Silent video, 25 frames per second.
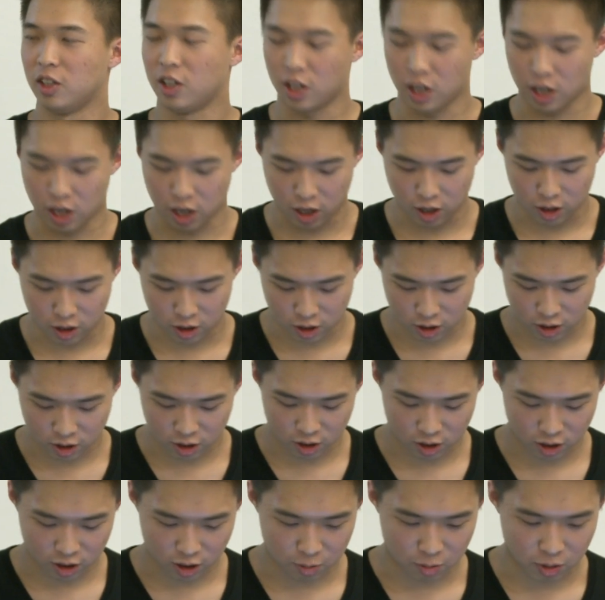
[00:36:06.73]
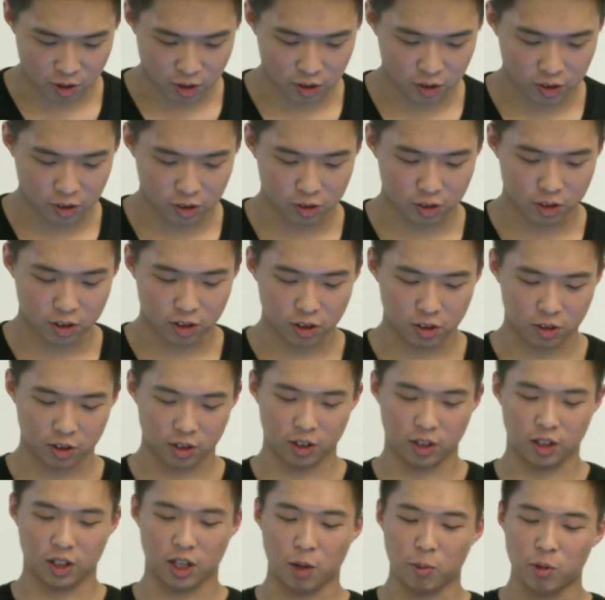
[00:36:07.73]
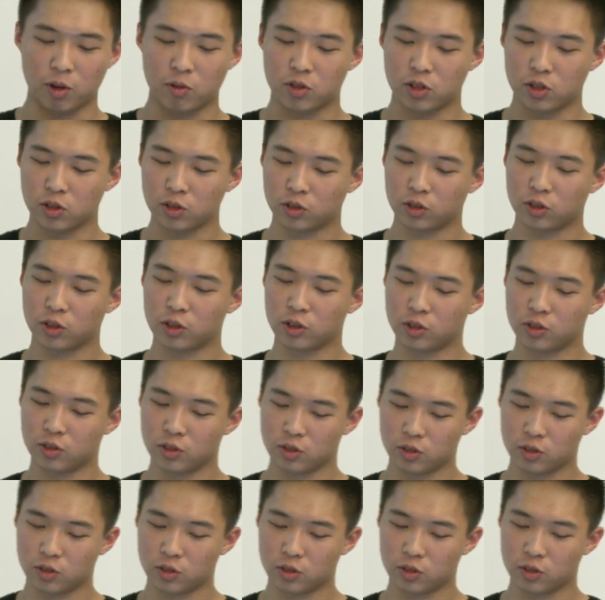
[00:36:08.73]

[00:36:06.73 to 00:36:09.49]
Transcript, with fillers: And in particular, can we reduce this